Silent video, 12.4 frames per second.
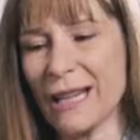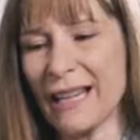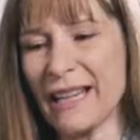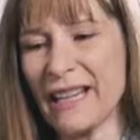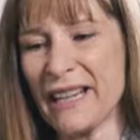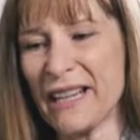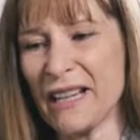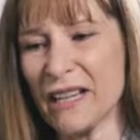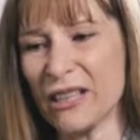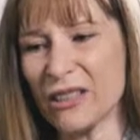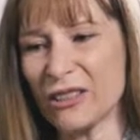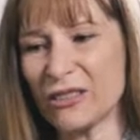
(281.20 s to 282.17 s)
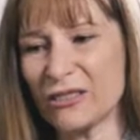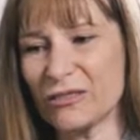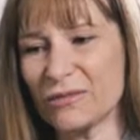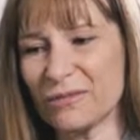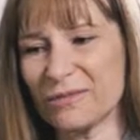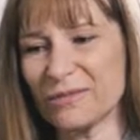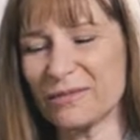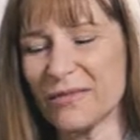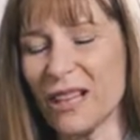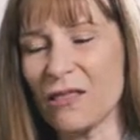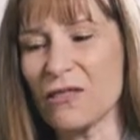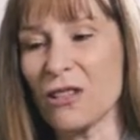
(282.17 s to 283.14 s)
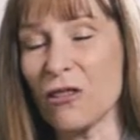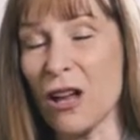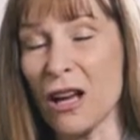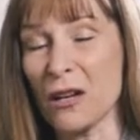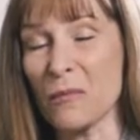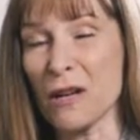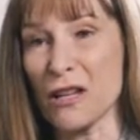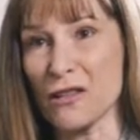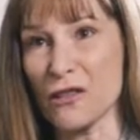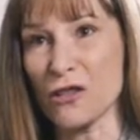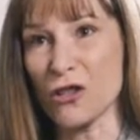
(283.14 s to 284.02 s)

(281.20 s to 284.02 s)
He loved a lot about his